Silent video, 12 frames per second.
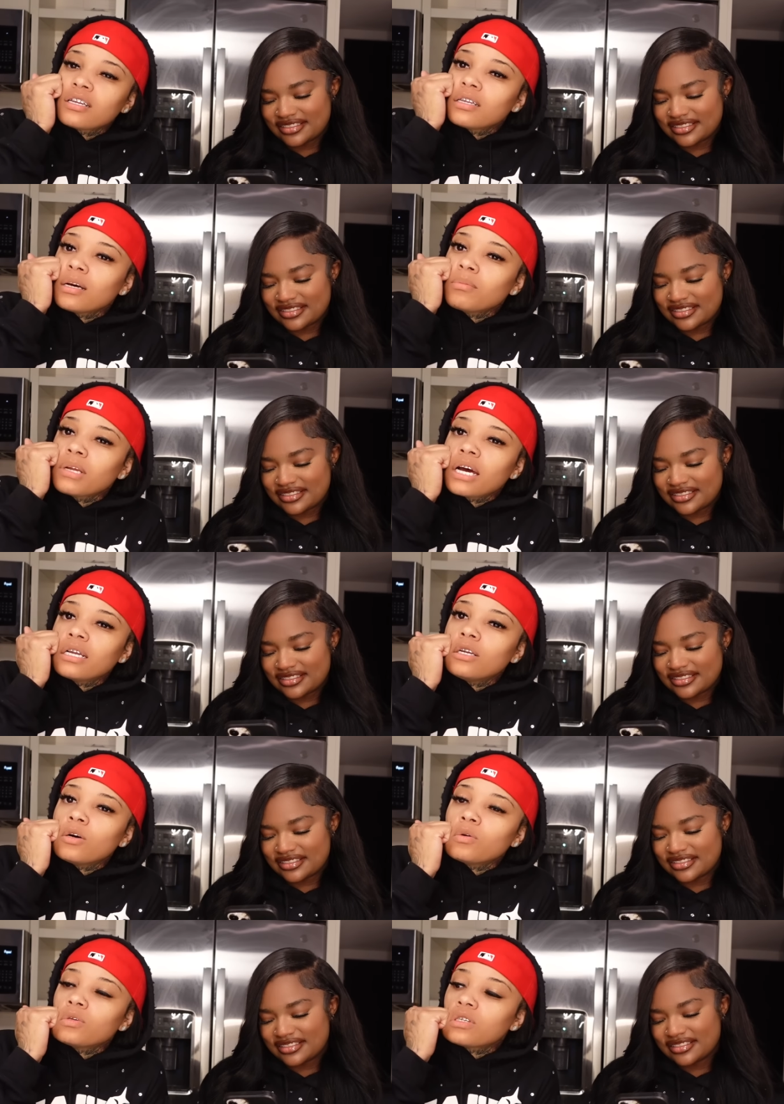Speaker 1: I'm not
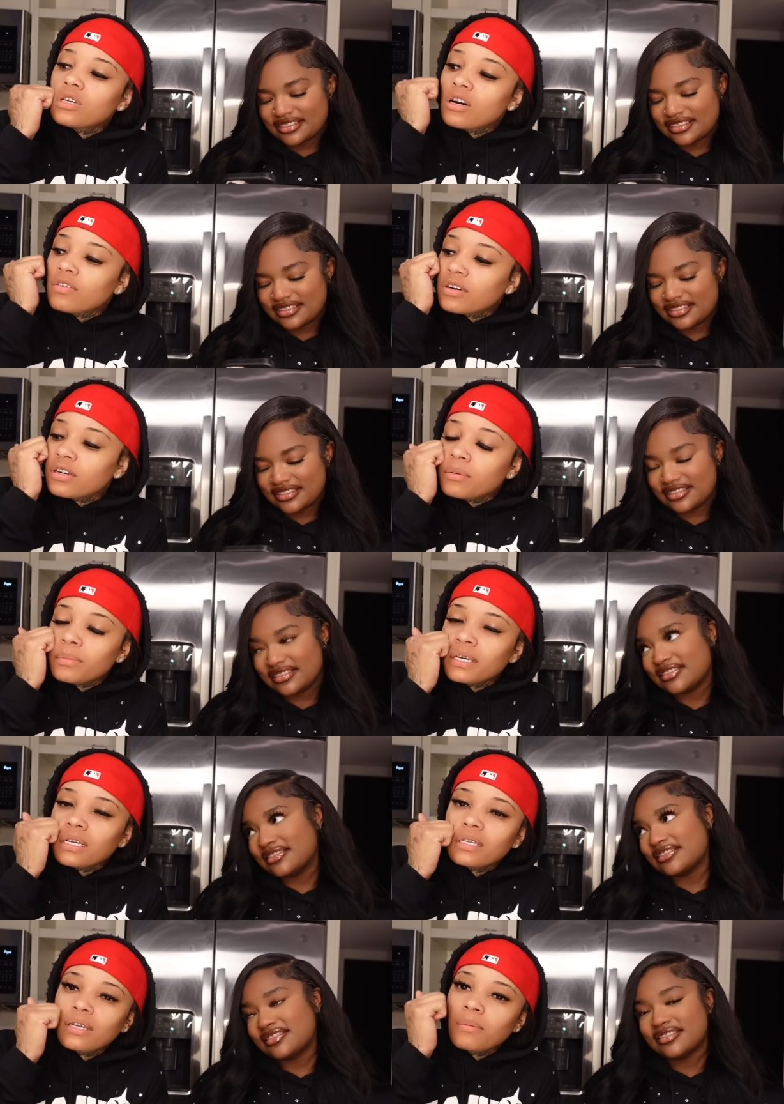dozing off. I mean,
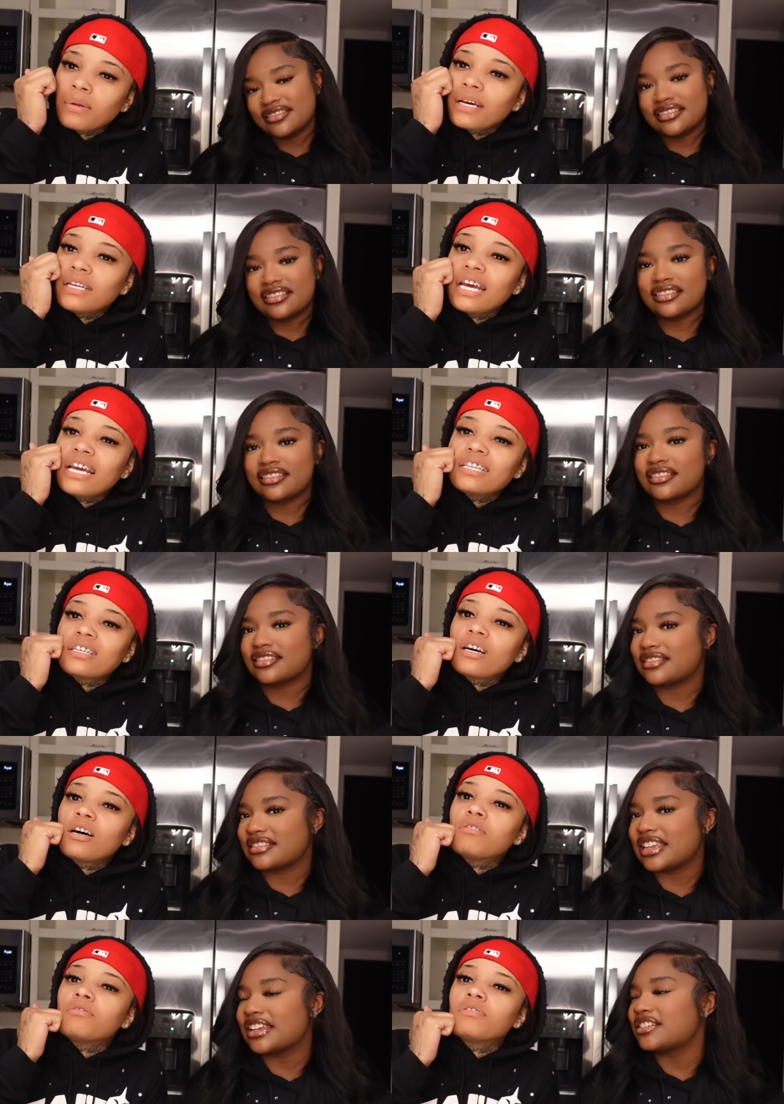I'm not dazing
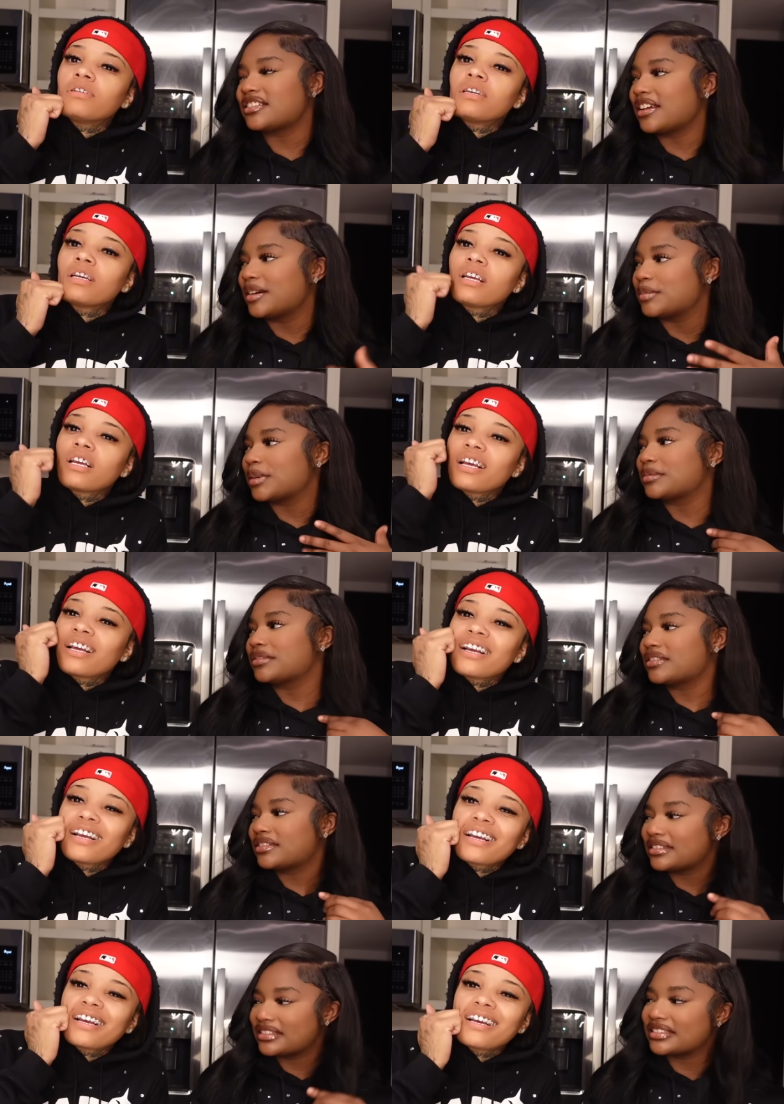off. Take your time, baby.
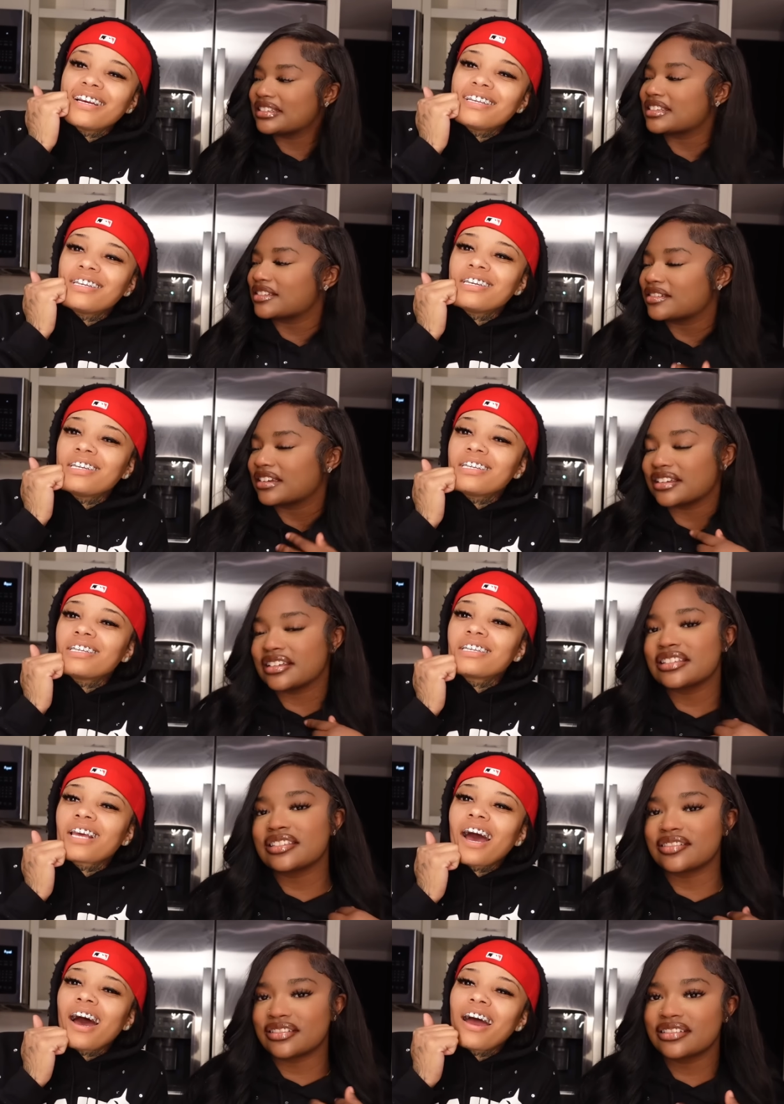It's good. It's, it's
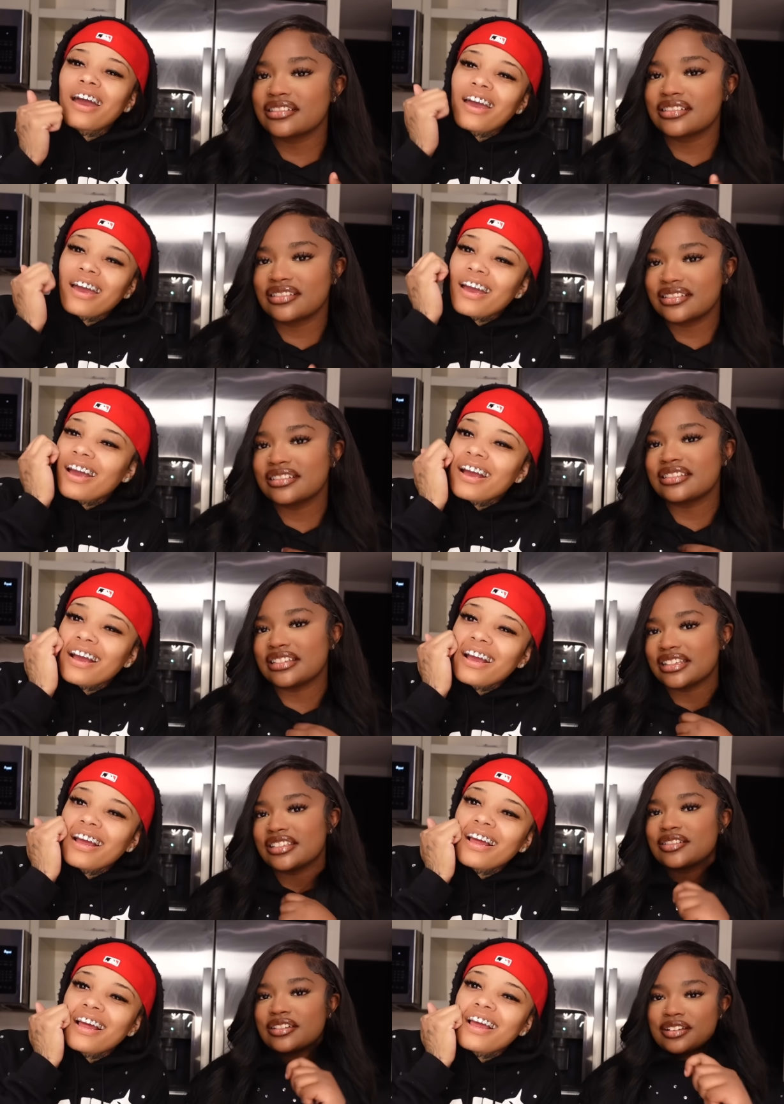Sky.
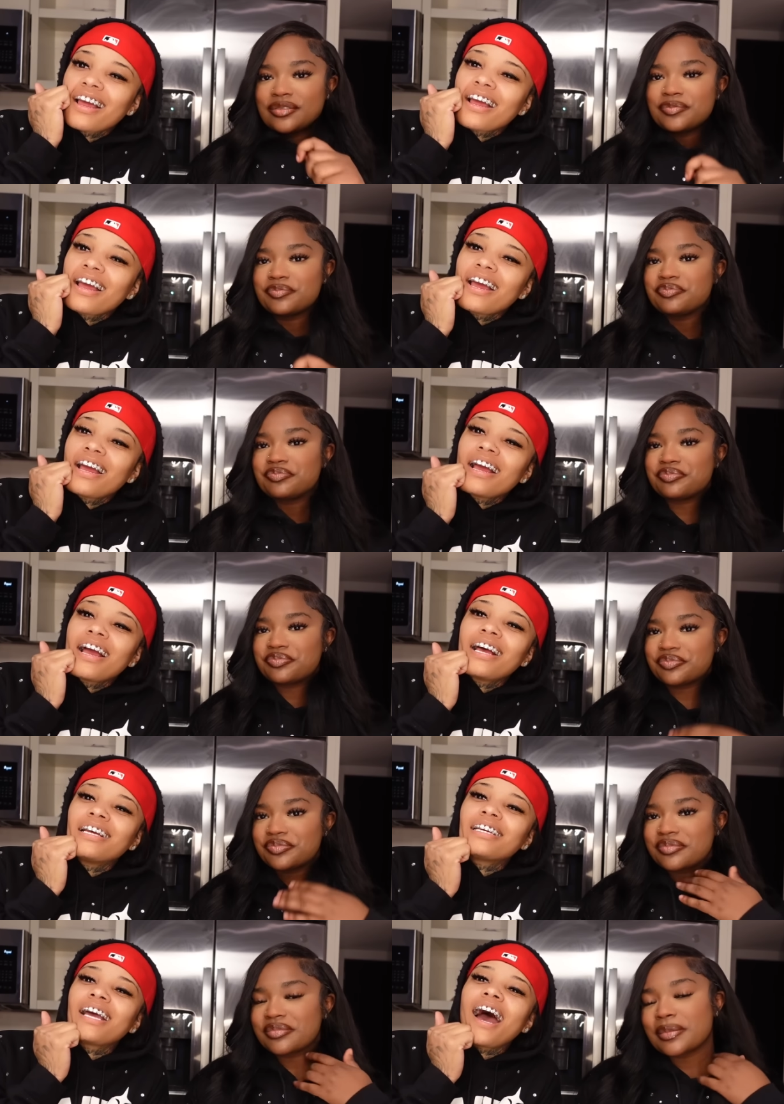
Speaker 2: it's okay.
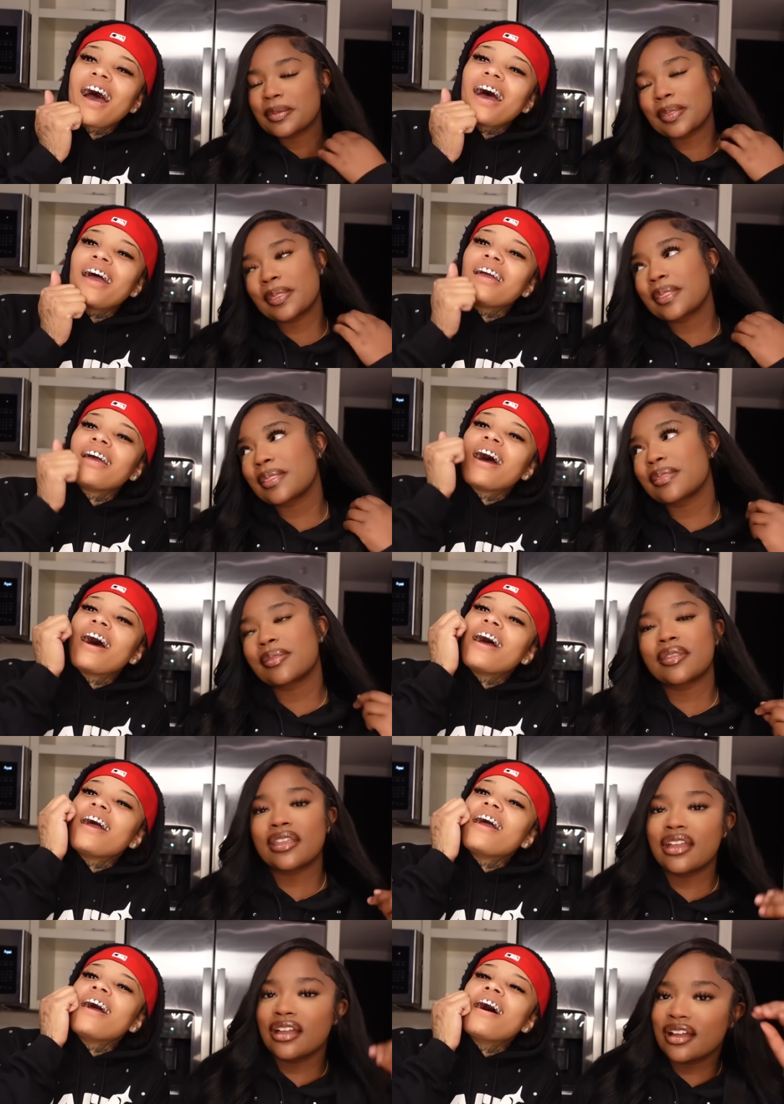Sky, yeah,
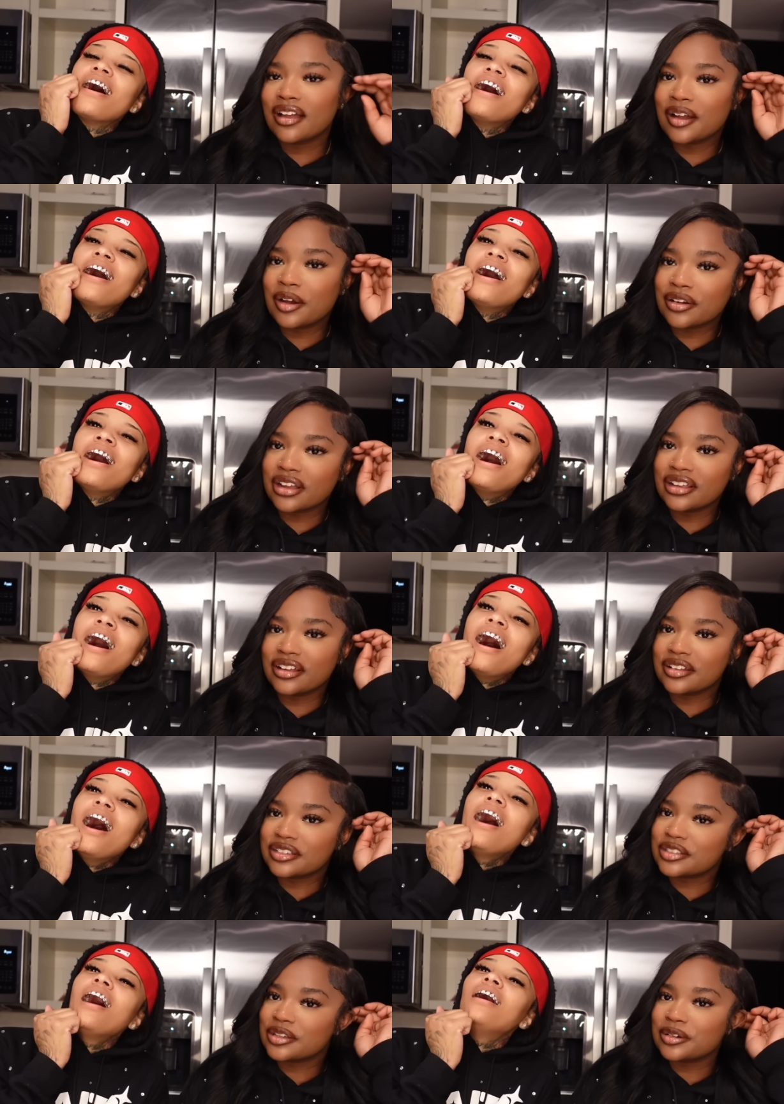yeah. Okay, y'all.
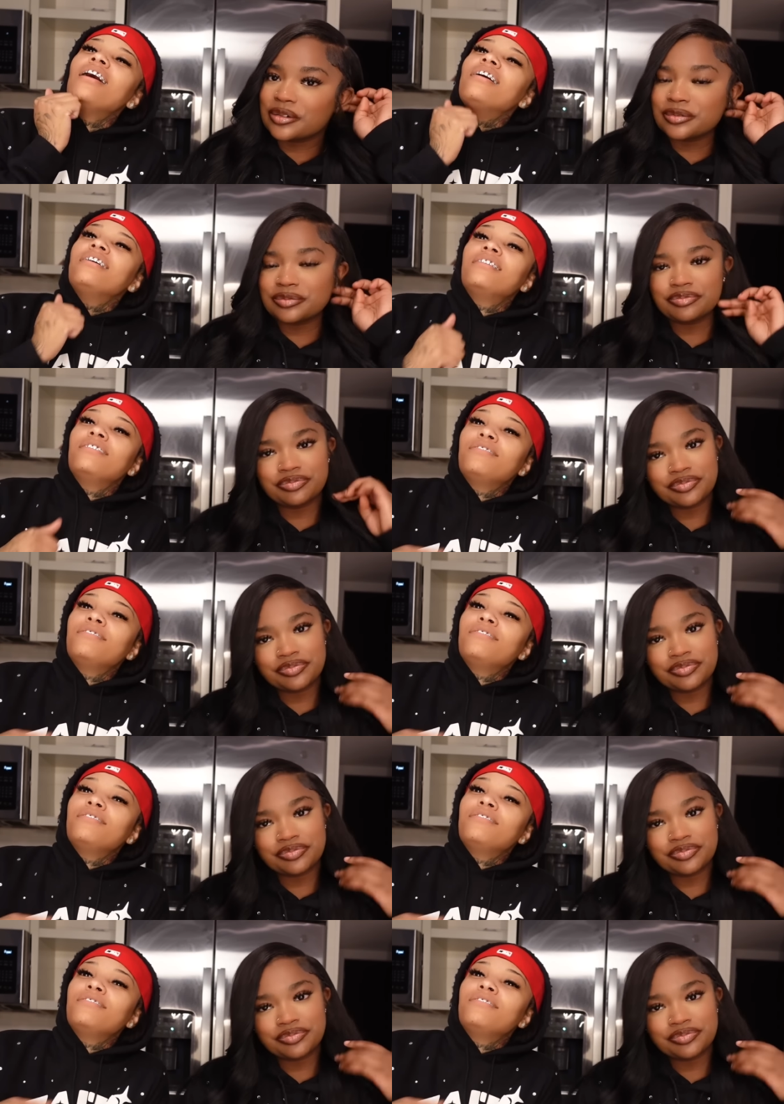So